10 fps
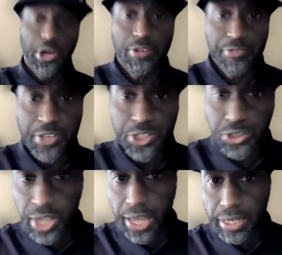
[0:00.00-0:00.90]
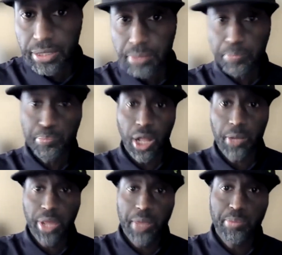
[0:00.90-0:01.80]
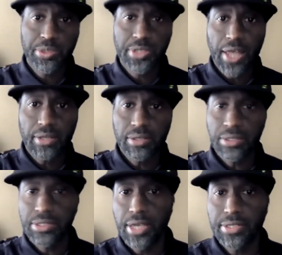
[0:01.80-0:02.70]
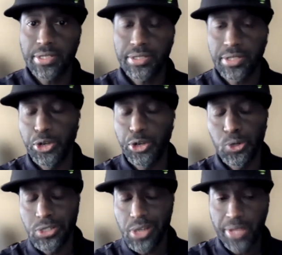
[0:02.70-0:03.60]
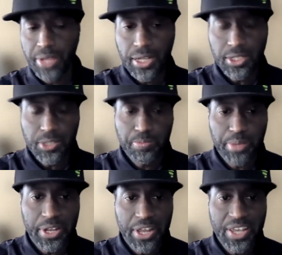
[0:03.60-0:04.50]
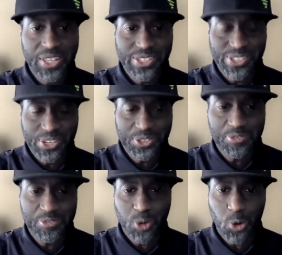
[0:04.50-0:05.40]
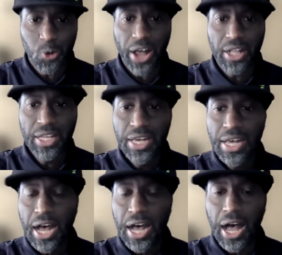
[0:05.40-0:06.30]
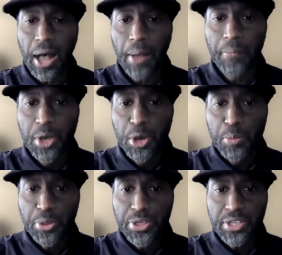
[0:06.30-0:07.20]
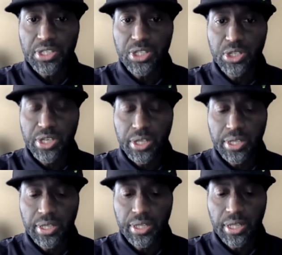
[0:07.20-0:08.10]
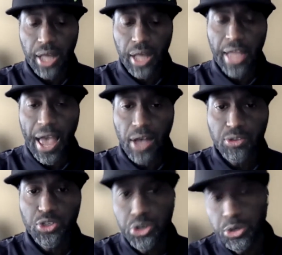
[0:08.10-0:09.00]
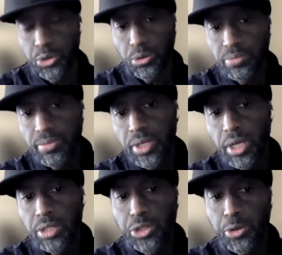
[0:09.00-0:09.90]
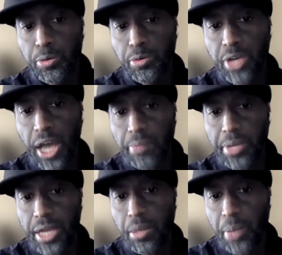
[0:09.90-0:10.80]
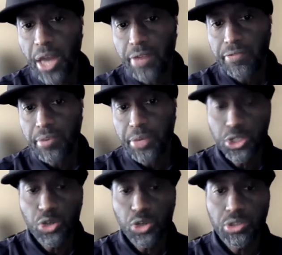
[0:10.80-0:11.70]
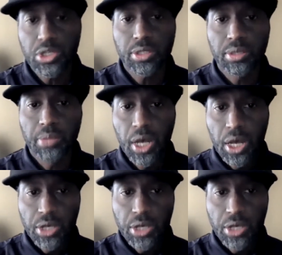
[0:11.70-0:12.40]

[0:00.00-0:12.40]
Another feature set, Plug, Play, Present, says it's a newest update. It's been in the system for a while, but this allows you to kind of be independent from a control system.